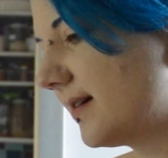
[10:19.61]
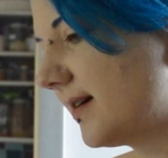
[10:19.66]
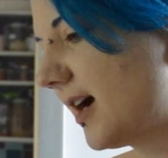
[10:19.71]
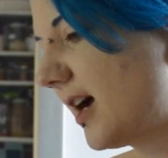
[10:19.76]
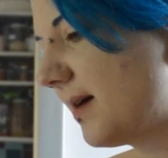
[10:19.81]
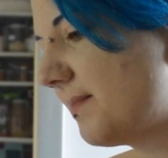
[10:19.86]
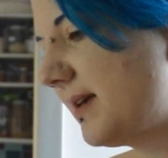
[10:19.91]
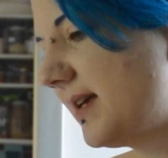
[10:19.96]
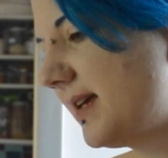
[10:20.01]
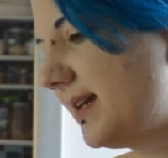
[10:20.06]

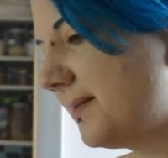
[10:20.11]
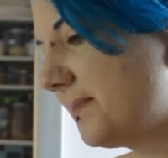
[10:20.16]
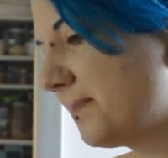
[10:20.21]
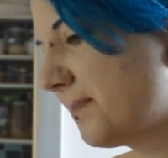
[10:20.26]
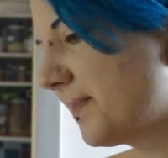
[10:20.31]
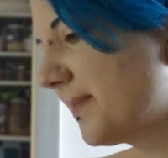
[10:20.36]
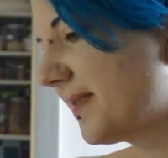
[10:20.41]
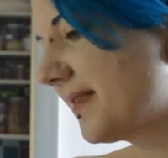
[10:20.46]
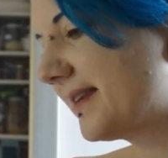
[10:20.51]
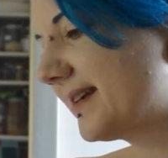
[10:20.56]
I mean,
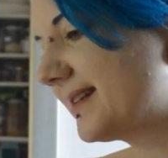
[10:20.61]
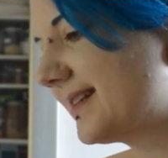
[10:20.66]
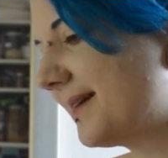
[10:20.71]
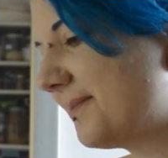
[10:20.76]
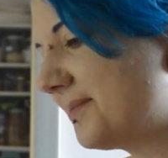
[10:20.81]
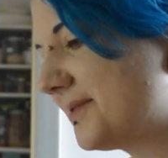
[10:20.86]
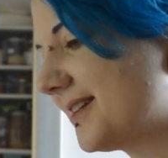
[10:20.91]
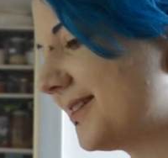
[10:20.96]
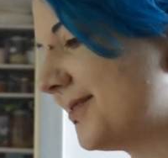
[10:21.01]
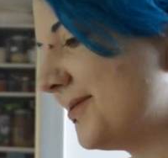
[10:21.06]
there's
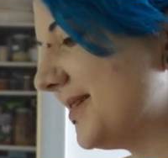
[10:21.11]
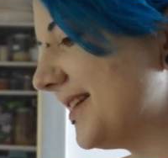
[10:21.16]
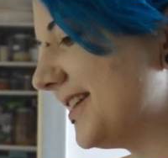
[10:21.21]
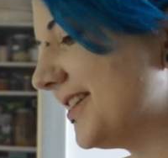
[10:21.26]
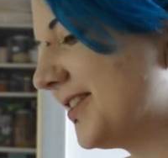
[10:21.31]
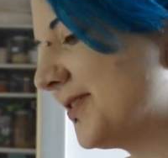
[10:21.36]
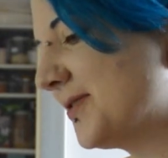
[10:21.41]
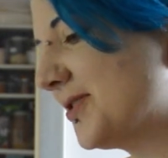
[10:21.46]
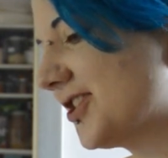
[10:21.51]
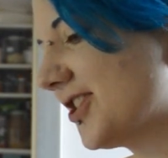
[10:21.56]
absolutely
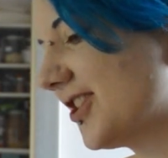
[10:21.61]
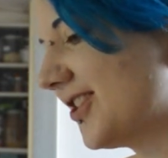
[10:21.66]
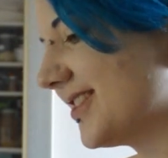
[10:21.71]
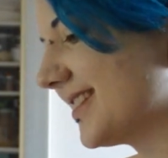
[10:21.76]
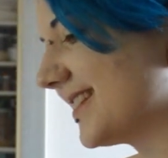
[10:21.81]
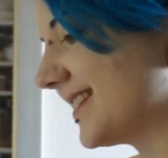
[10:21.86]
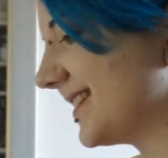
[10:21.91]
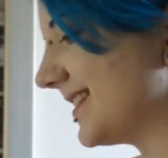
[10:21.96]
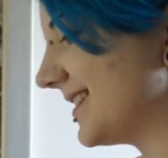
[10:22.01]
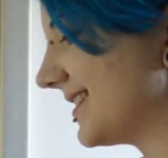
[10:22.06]
no
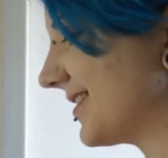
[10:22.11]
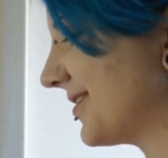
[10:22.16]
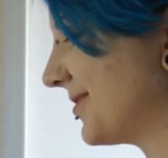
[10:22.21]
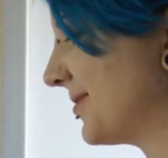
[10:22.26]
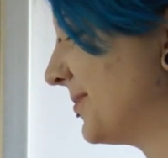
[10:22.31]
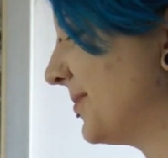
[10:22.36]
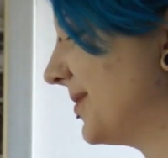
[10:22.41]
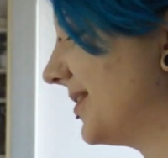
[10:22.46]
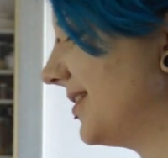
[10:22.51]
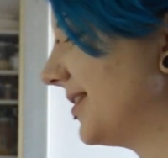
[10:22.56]
chance this is
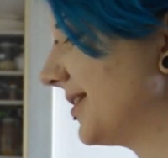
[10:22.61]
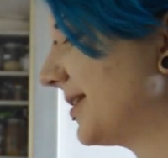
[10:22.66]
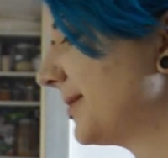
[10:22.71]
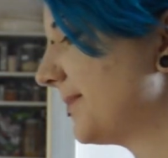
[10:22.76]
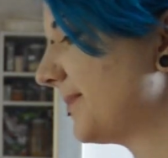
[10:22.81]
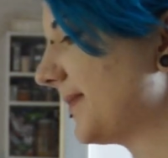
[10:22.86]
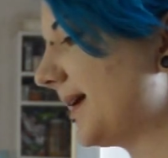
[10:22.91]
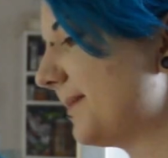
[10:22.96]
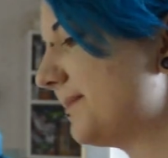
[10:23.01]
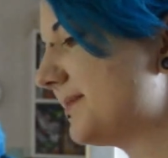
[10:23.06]
gonna work.
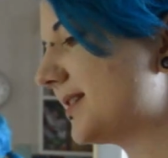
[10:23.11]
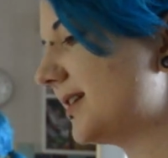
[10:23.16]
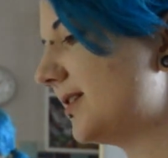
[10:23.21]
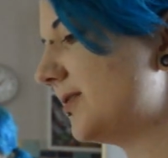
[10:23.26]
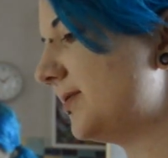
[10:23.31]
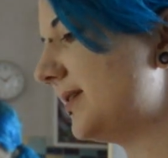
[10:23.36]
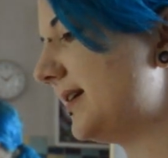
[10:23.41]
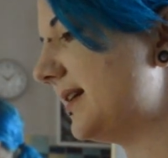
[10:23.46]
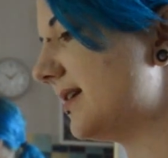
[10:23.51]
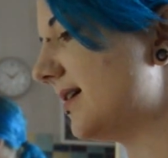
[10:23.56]

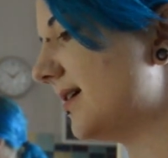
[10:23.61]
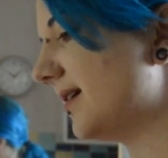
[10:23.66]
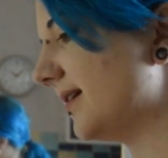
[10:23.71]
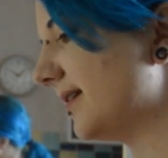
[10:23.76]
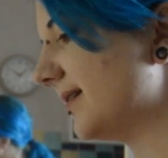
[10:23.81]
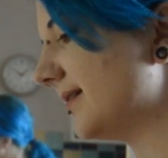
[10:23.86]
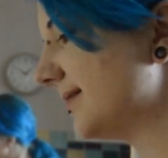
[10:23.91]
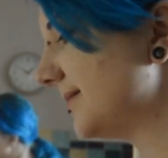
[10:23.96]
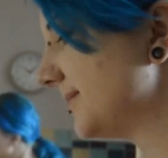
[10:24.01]
Absolutely none.